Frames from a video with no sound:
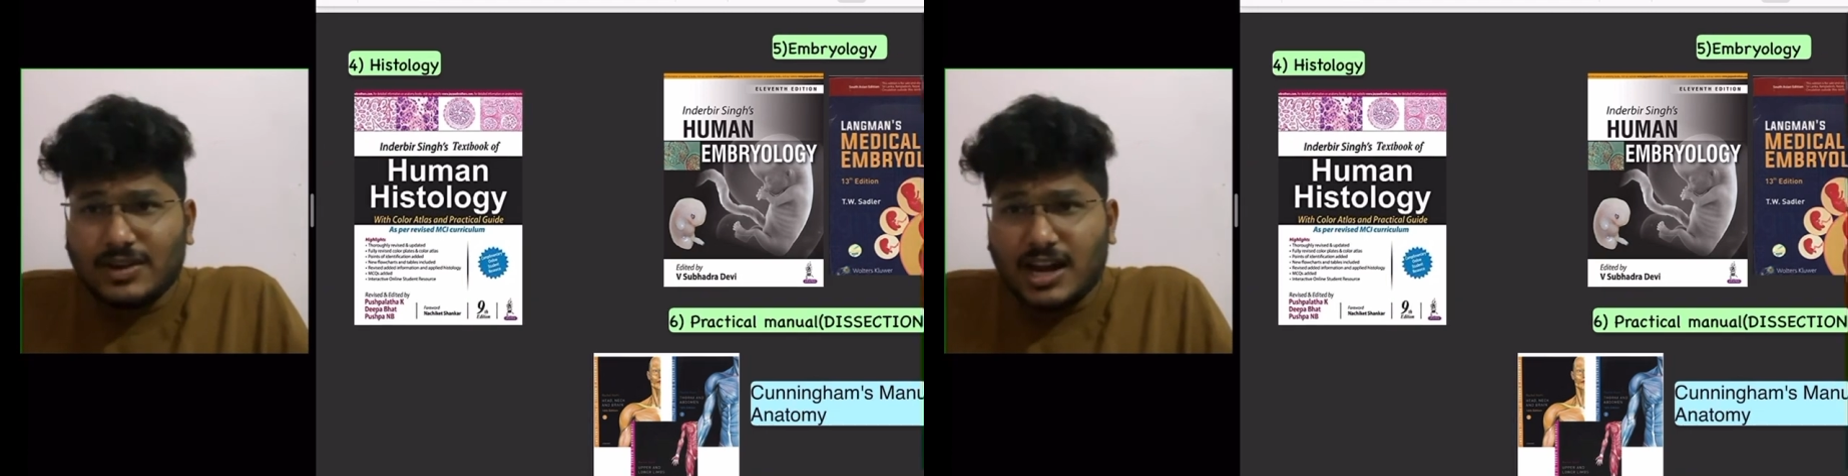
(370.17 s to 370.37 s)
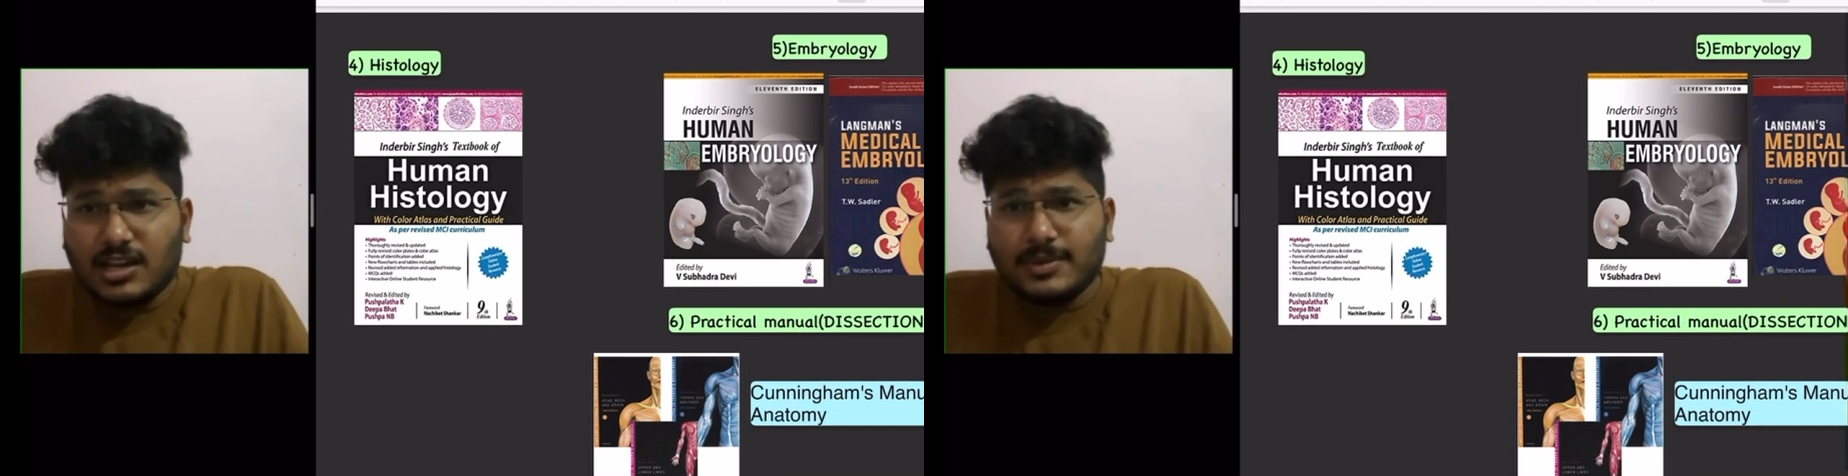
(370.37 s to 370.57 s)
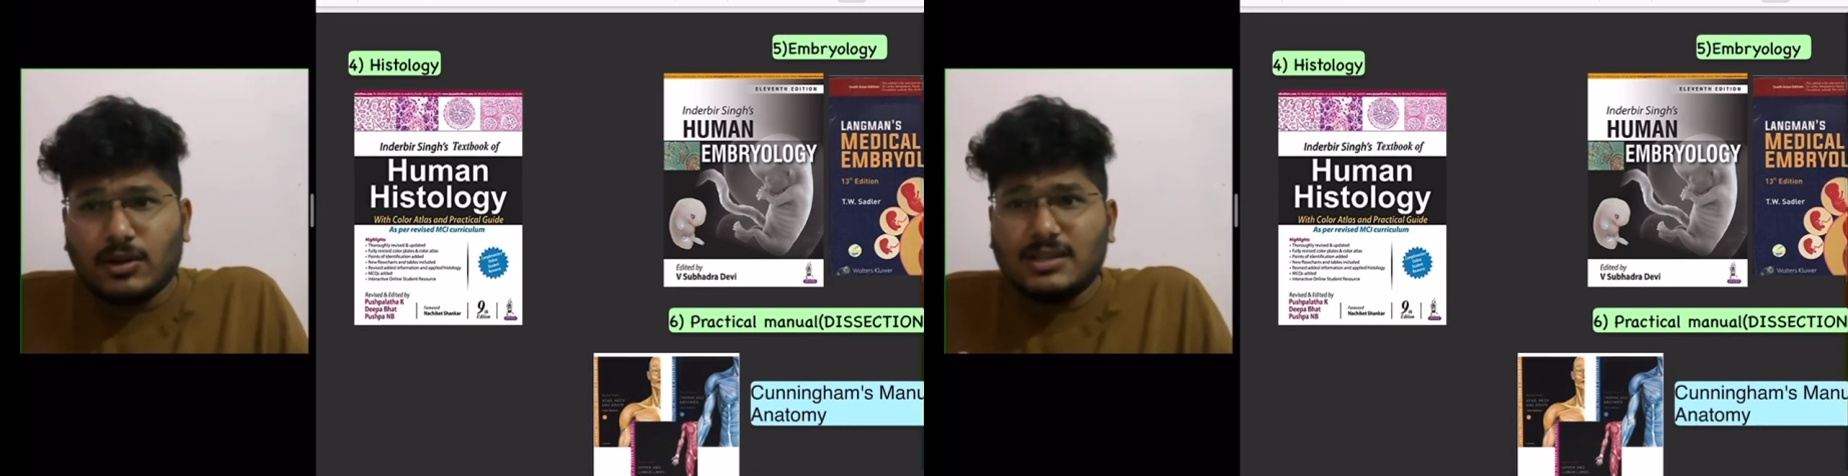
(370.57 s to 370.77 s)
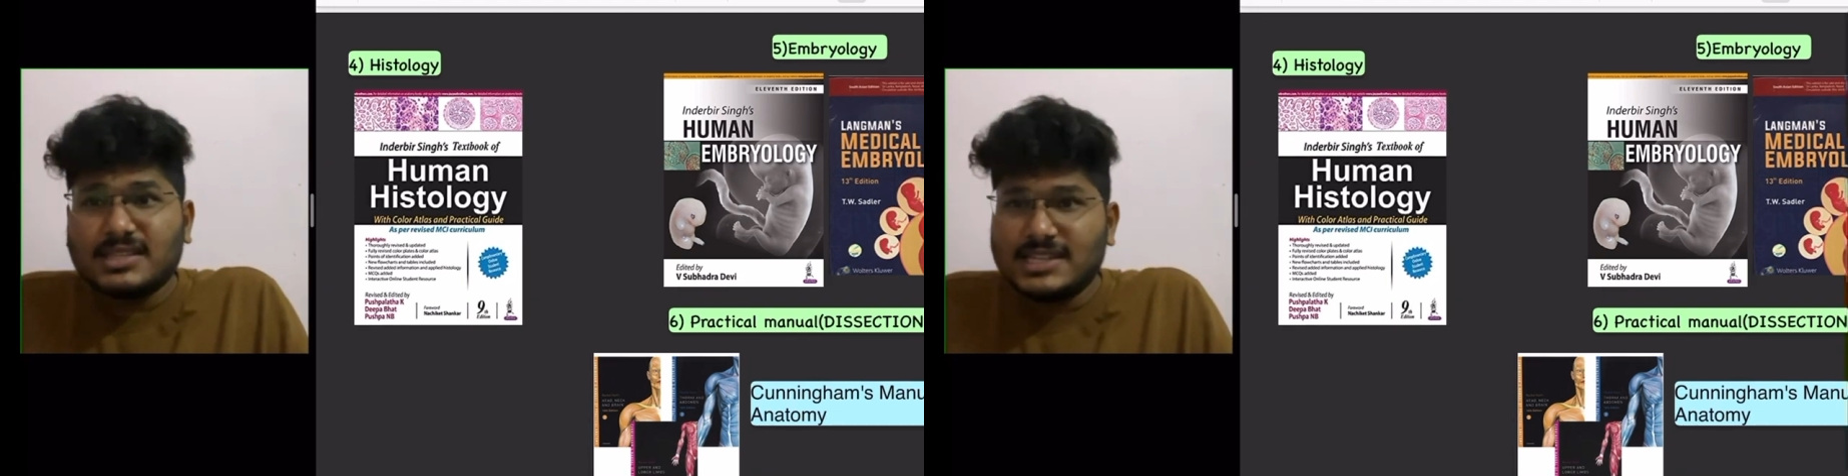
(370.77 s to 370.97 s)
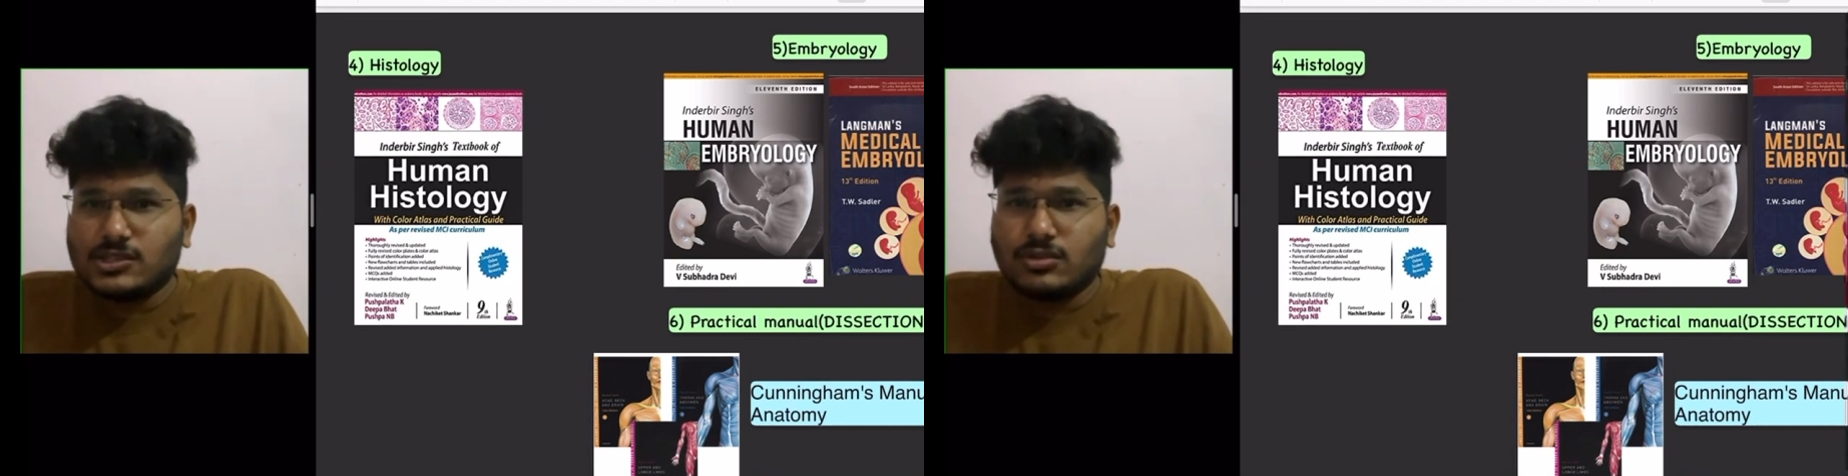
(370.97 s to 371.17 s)
anatomy called
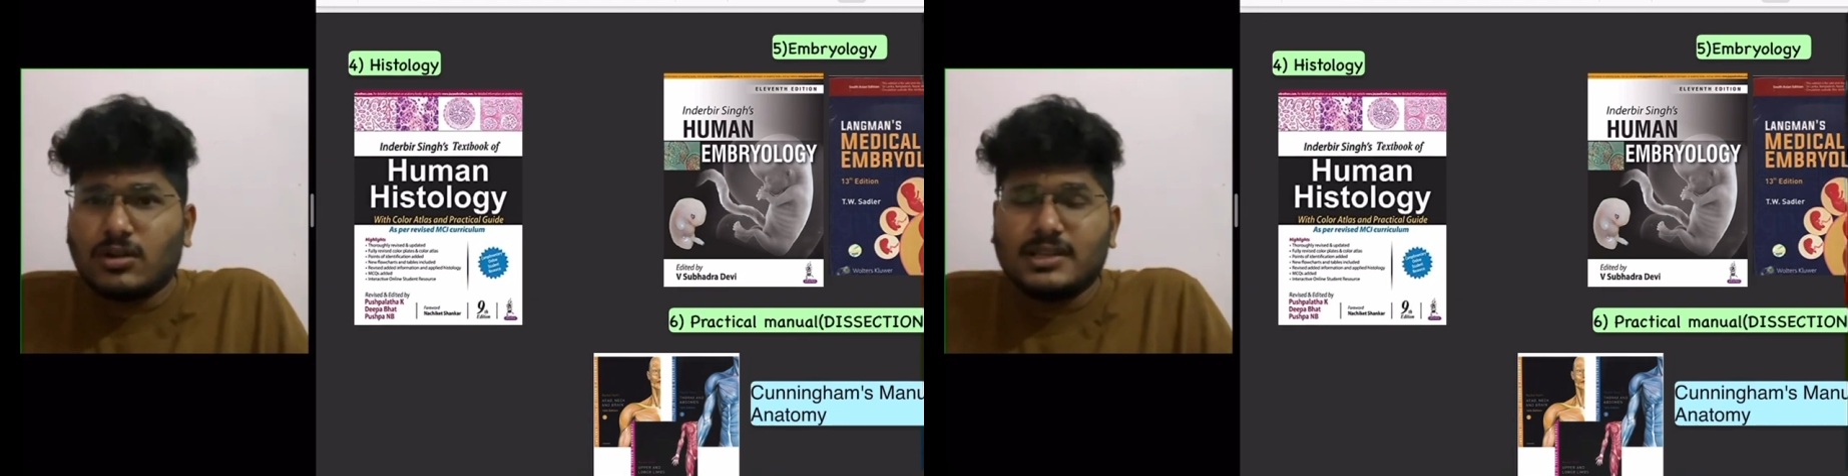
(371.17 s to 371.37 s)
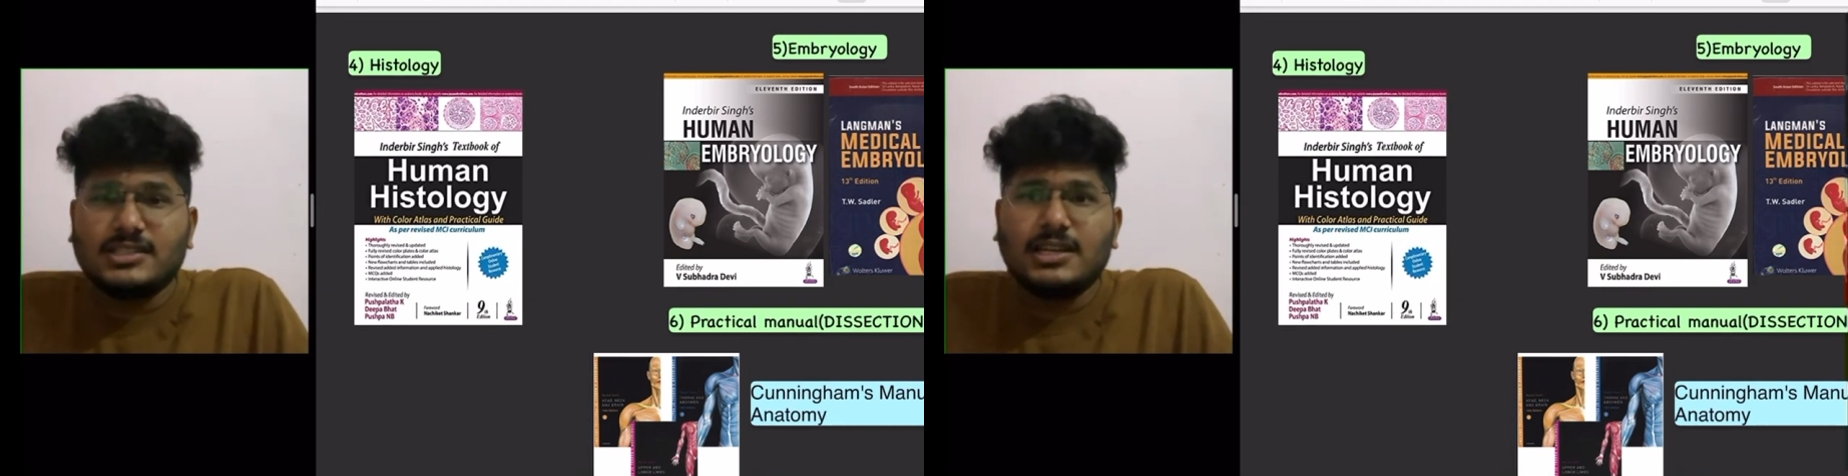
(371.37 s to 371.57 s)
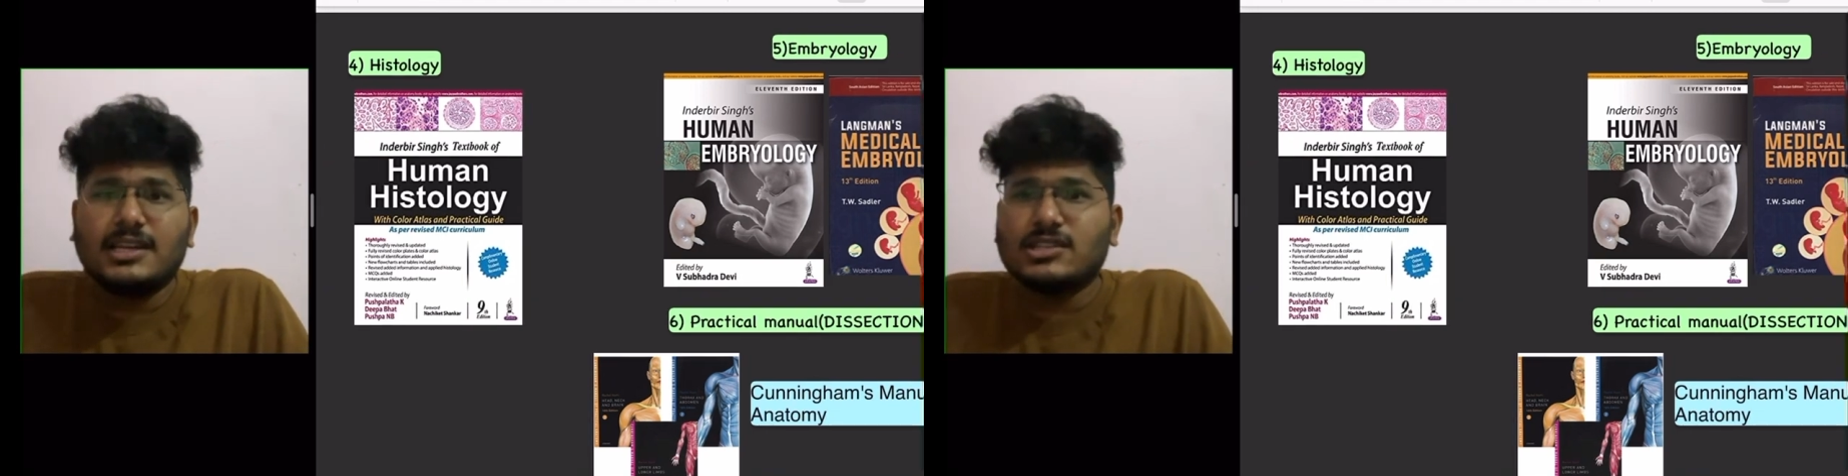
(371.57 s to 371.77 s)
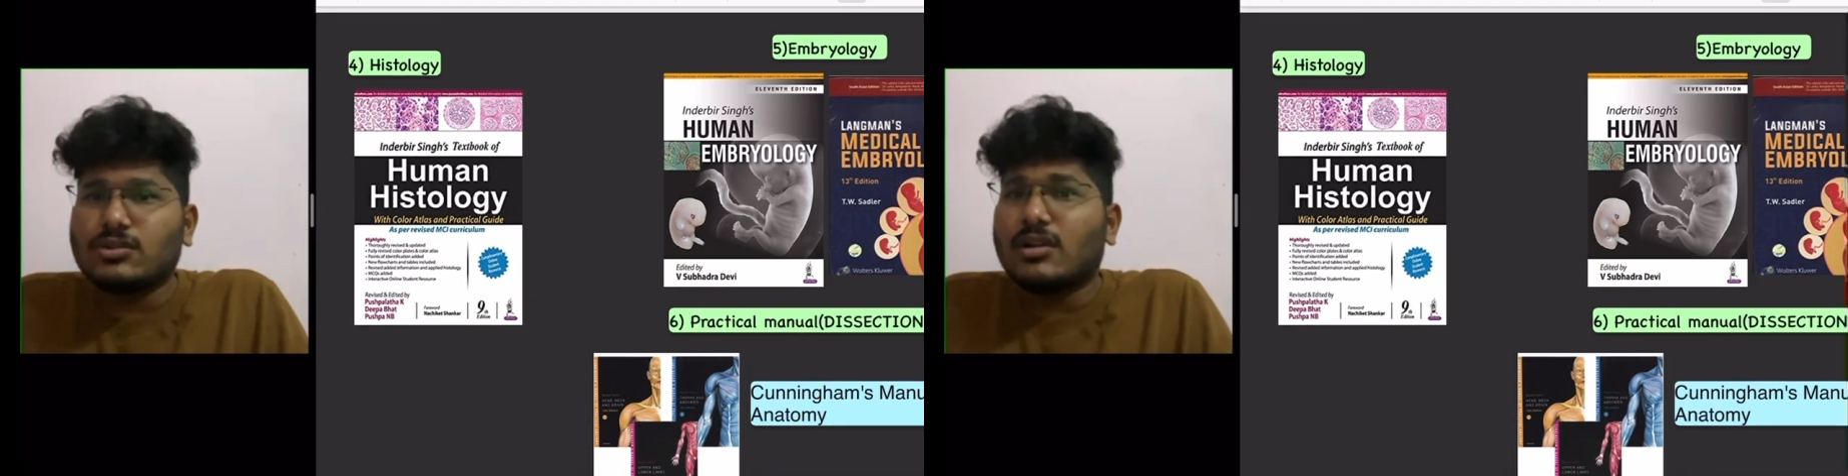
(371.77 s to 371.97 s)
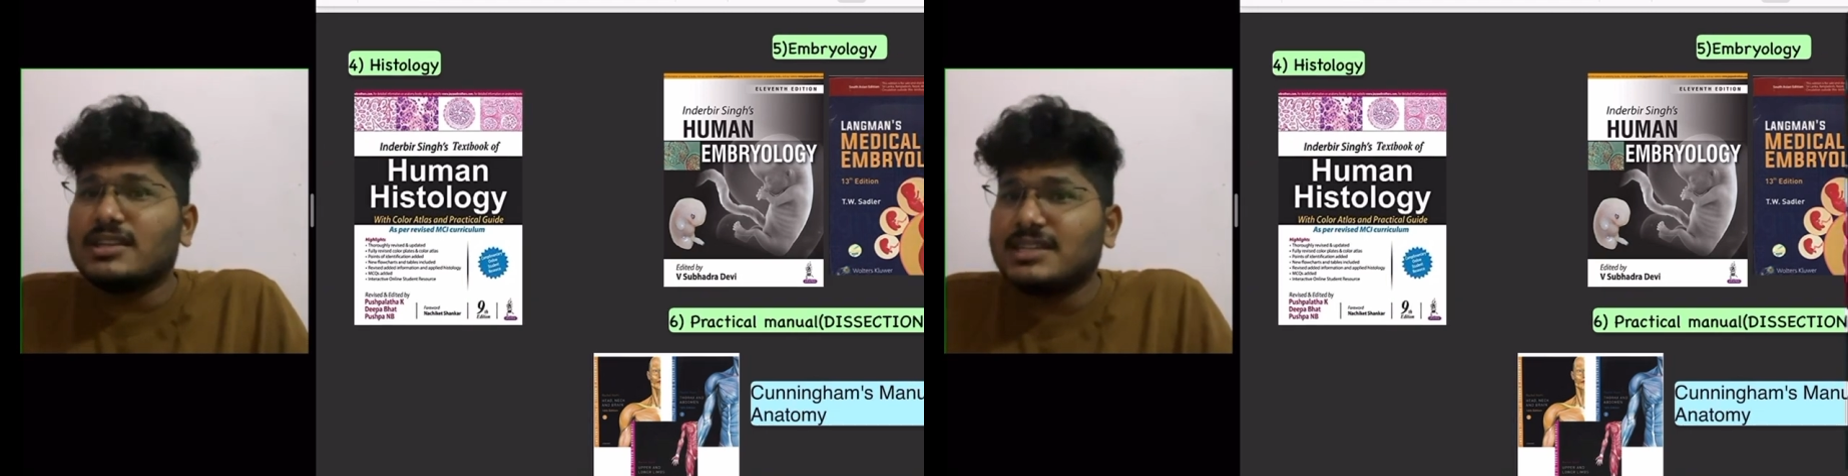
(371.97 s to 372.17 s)
as
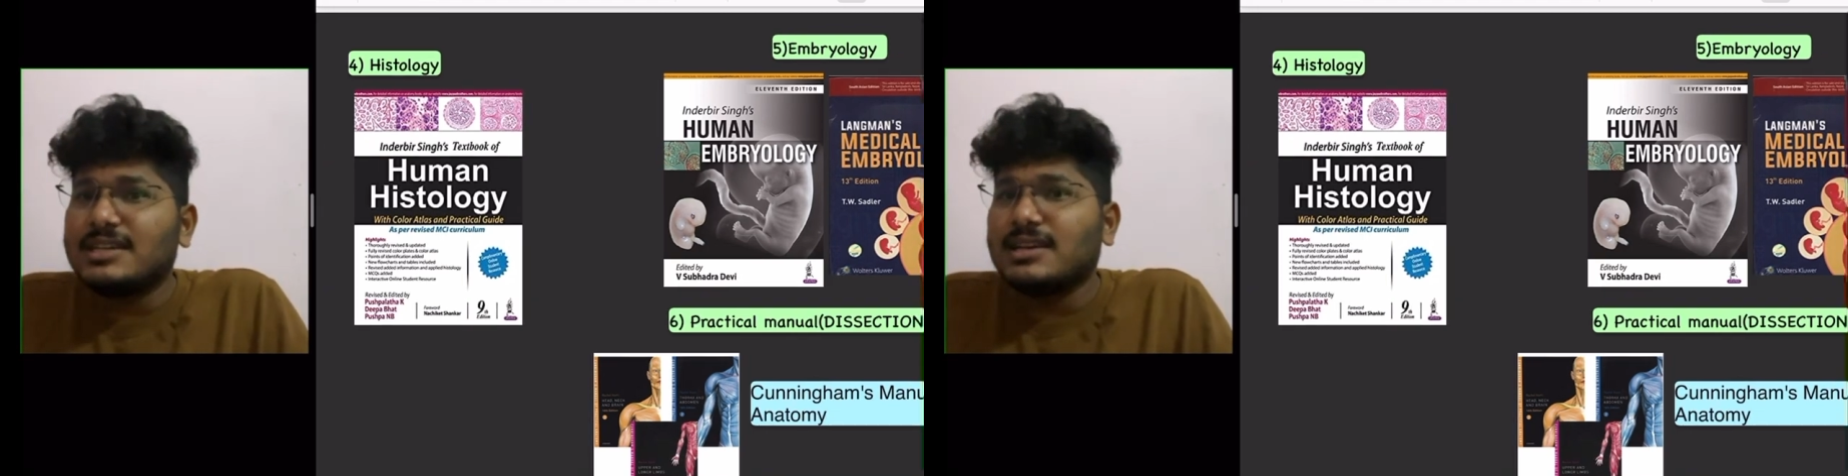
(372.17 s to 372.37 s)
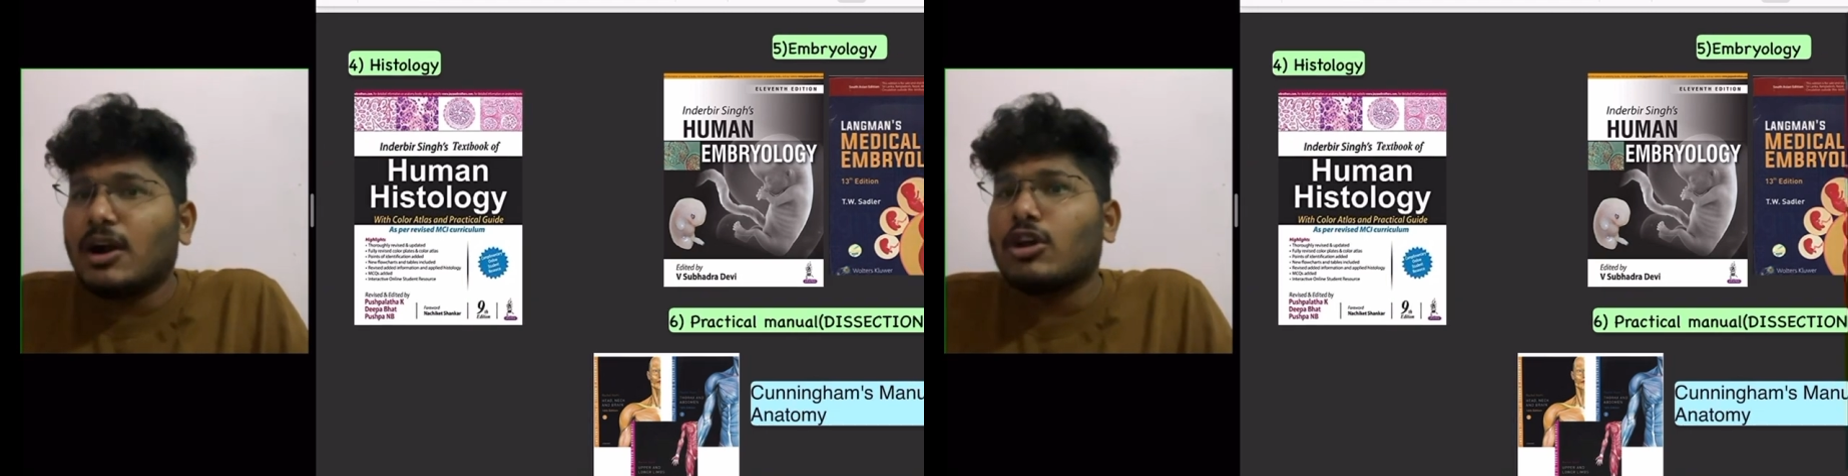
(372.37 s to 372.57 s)
histology